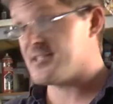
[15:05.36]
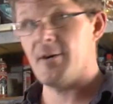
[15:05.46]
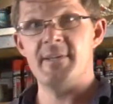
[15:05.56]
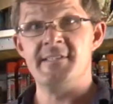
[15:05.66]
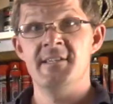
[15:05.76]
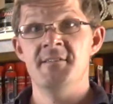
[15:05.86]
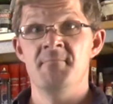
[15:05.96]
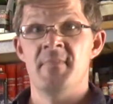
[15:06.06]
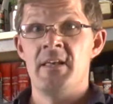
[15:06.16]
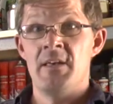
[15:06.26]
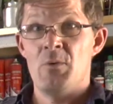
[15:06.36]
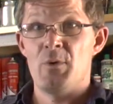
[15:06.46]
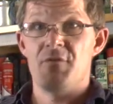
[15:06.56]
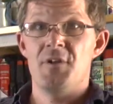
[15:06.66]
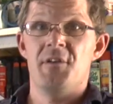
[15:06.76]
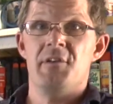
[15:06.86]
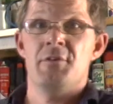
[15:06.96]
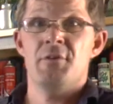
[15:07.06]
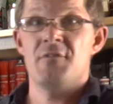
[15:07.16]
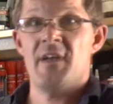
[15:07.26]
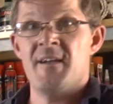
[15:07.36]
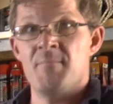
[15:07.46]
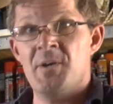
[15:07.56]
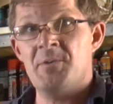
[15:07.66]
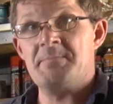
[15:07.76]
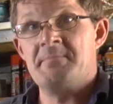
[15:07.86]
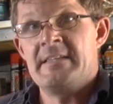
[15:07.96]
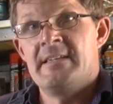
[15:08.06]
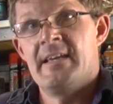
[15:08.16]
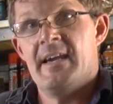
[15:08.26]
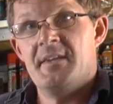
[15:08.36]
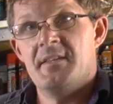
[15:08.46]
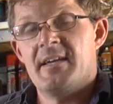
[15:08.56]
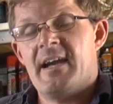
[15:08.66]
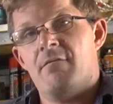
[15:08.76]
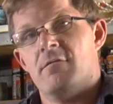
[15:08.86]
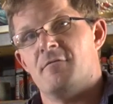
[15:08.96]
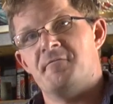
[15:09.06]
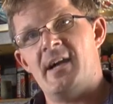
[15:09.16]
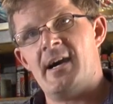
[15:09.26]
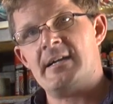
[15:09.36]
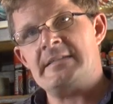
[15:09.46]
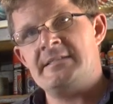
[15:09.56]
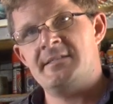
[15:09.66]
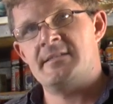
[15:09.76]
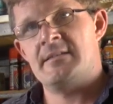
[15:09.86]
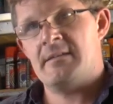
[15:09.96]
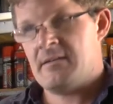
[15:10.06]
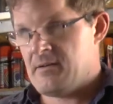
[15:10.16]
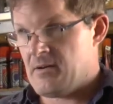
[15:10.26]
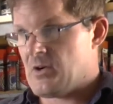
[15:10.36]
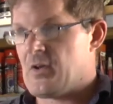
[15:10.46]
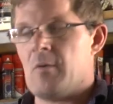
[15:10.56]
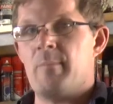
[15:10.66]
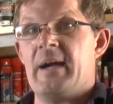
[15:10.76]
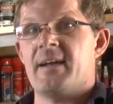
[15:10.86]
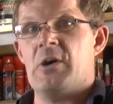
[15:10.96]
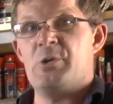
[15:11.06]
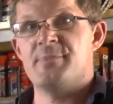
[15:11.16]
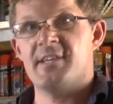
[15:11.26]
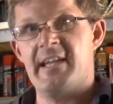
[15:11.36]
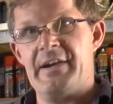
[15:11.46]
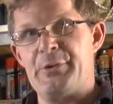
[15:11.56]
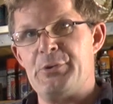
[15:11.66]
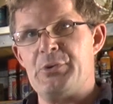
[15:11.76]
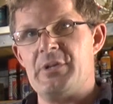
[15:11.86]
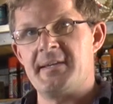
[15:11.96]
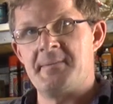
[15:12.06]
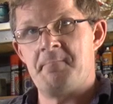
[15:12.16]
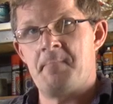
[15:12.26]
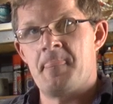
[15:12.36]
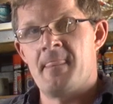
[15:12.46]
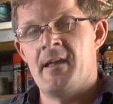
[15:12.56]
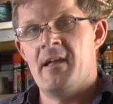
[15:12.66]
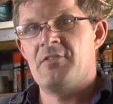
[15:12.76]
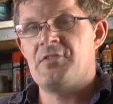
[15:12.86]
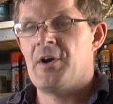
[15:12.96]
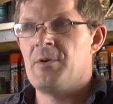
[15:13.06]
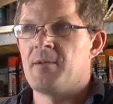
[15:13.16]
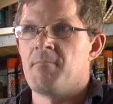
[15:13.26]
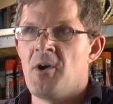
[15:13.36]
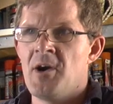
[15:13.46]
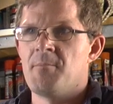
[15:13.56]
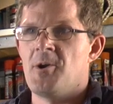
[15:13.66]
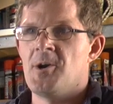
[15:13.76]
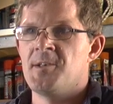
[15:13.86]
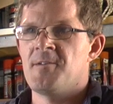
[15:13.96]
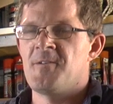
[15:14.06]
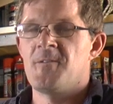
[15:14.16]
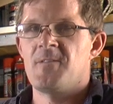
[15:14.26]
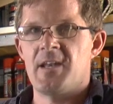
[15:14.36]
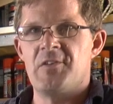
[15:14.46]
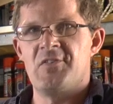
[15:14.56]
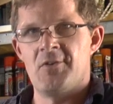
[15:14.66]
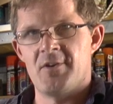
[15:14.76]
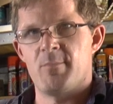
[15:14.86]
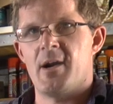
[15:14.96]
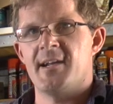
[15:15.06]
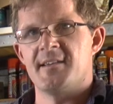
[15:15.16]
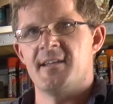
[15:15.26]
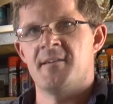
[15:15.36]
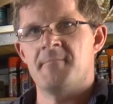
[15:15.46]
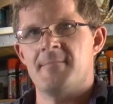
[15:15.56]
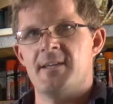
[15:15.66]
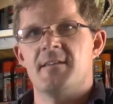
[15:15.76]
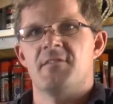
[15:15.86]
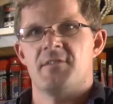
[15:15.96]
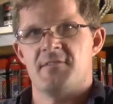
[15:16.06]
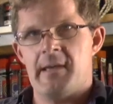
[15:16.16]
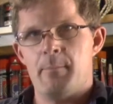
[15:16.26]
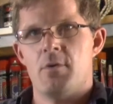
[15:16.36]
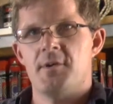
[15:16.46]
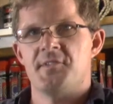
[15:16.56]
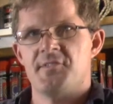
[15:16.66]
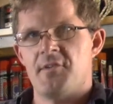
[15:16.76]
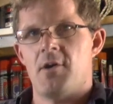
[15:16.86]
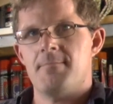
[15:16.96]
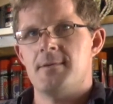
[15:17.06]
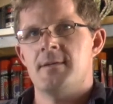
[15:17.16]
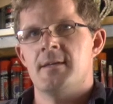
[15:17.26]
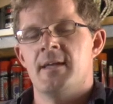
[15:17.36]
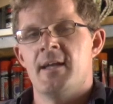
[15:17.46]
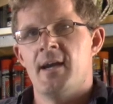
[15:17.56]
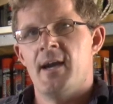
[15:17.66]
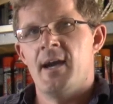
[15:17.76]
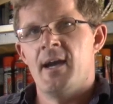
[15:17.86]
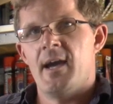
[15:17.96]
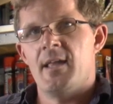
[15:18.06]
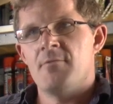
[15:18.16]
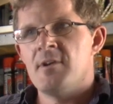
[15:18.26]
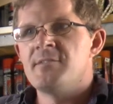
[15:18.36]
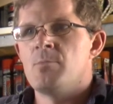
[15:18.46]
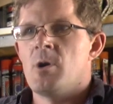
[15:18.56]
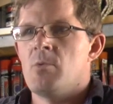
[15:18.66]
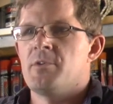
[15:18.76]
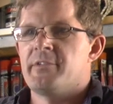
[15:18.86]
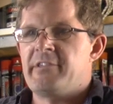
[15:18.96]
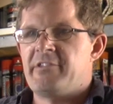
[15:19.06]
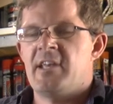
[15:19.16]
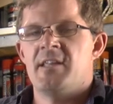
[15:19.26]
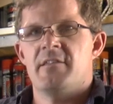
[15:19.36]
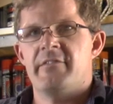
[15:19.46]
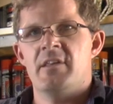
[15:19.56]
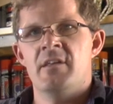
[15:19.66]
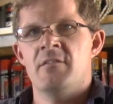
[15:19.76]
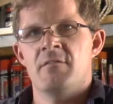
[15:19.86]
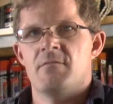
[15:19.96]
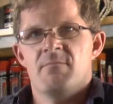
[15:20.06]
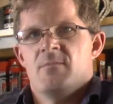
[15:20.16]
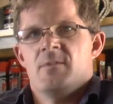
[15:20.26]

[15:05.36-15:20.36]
so we did. We fitted a new fan belt, and in the cover of darkness I got back home to Kalgoorlie. So in my mind, that is not a breakdown, it is a temporary stop. And the reason why I wanted to share this isn't,